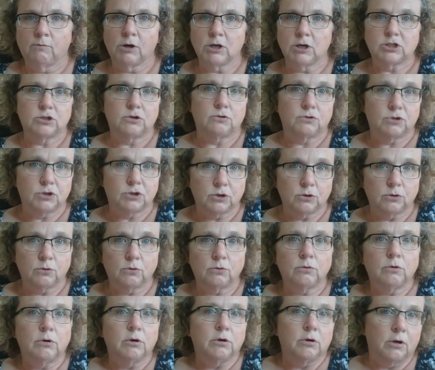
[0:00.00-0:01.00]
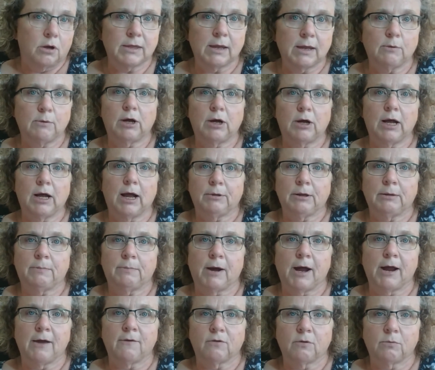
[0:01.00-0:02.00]
once you do, they will happily
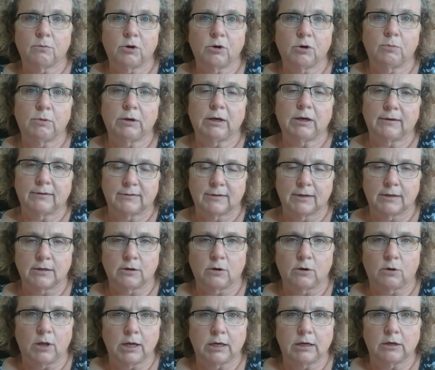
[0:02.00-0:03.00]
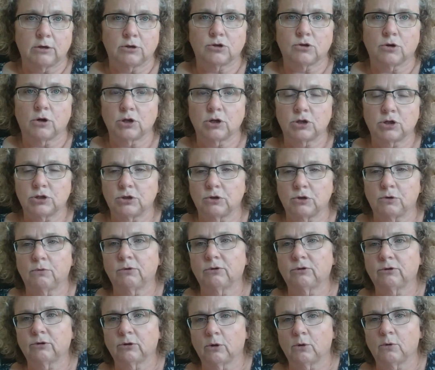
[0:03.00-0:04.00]
buy from you because they know, like, and trust you.
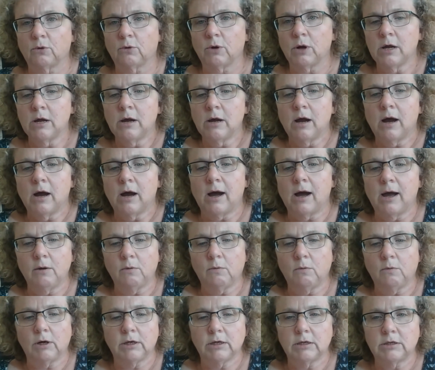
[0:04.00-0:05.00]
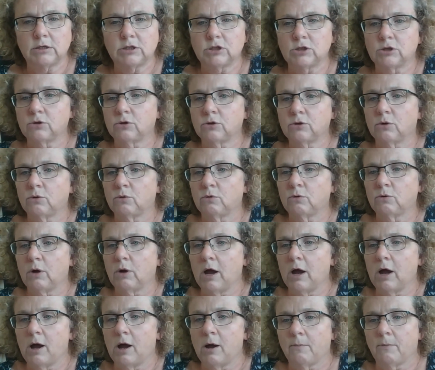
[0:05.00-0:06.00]
So I wanted to
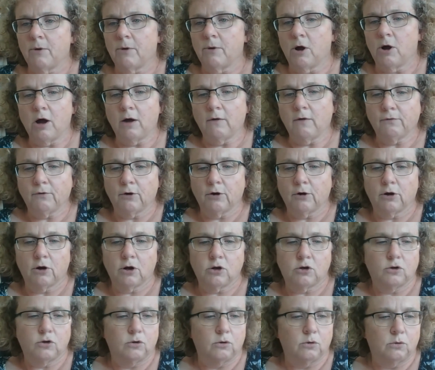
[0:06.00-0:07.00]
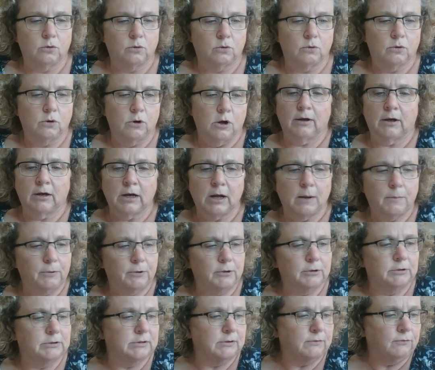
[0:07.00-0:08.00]
offer you a
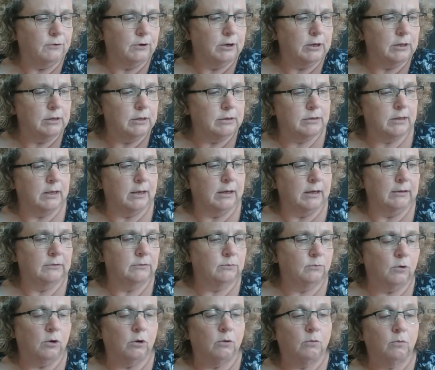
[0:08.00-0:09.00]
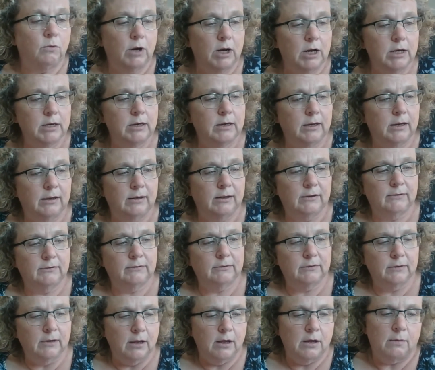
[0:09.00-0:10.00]
couple of different things. Well, one
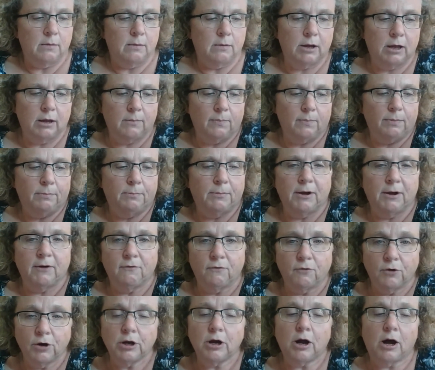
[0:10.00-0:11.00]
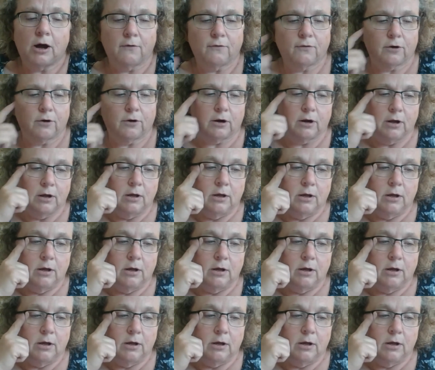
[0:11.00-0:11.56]
is my free offer